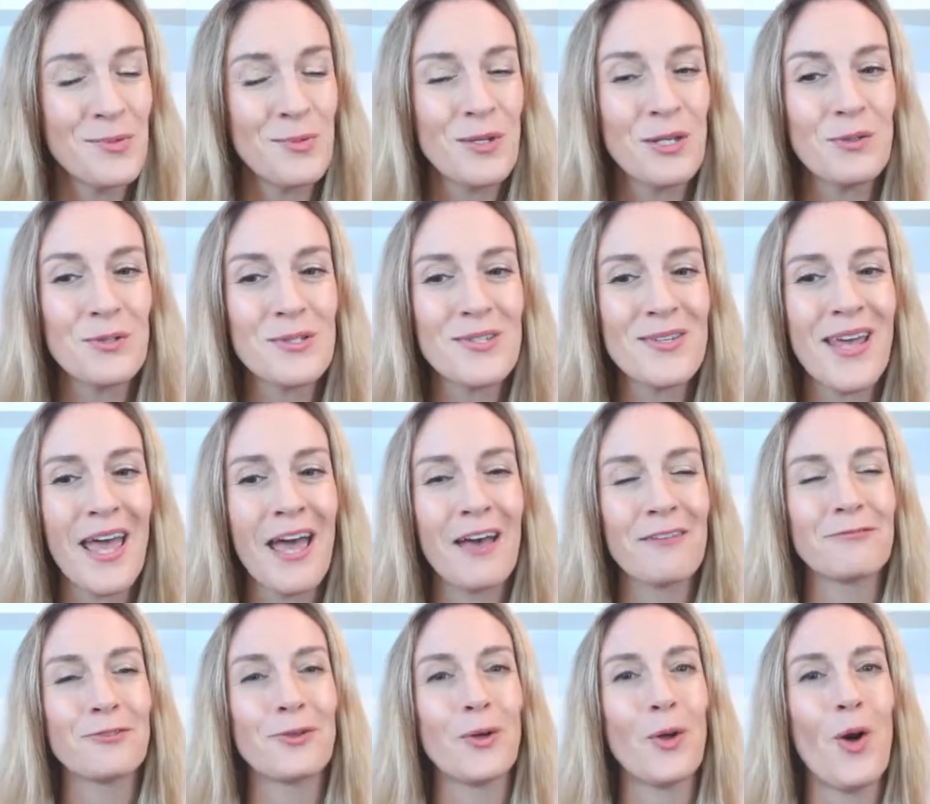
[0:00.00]
we also
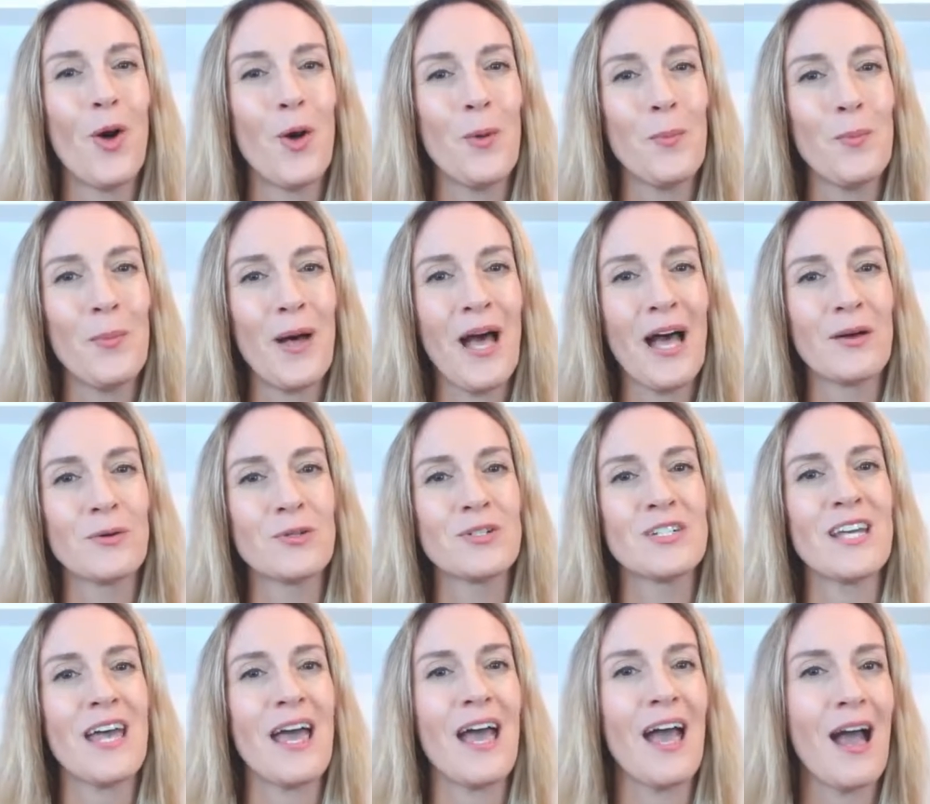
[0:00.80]
have
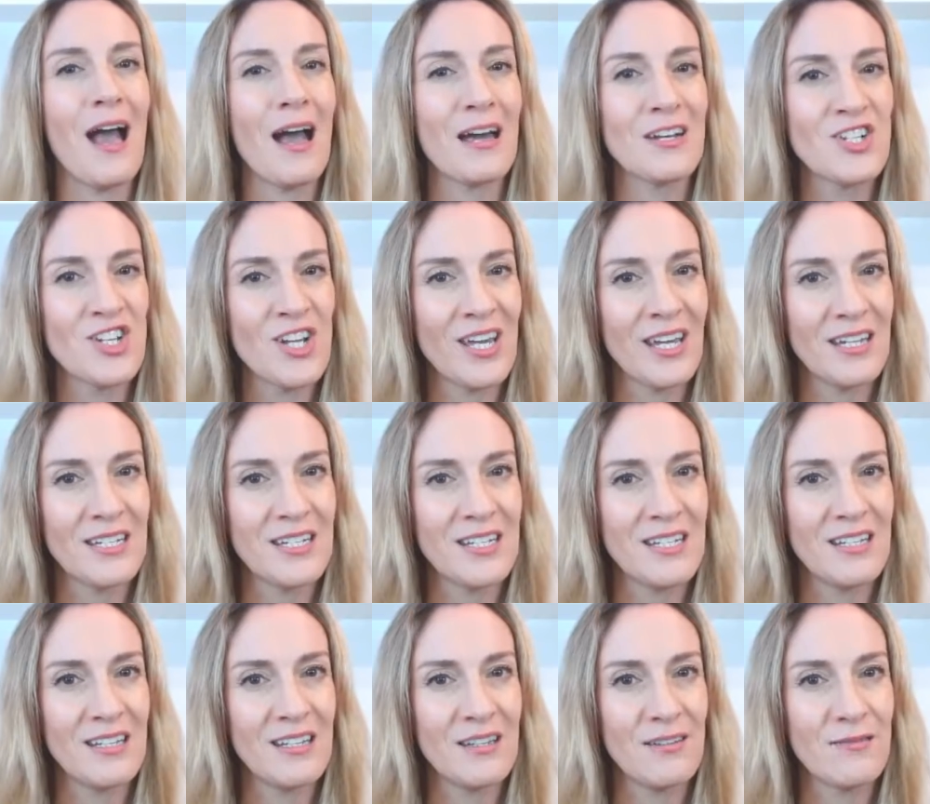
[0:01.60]
compound
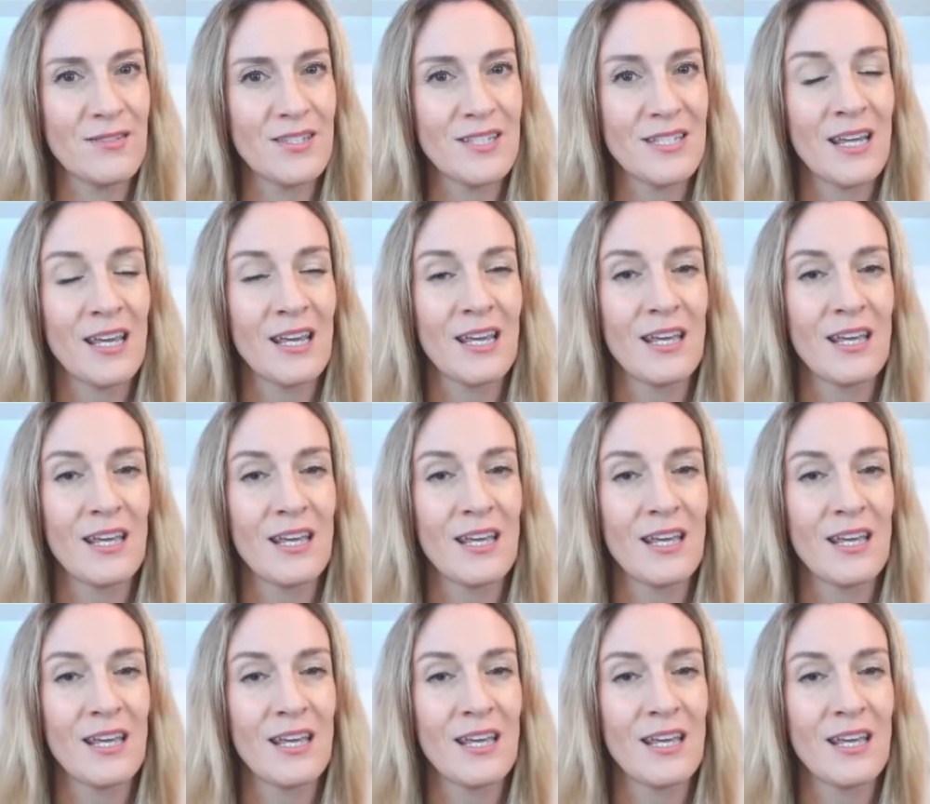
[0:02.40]
adjectives.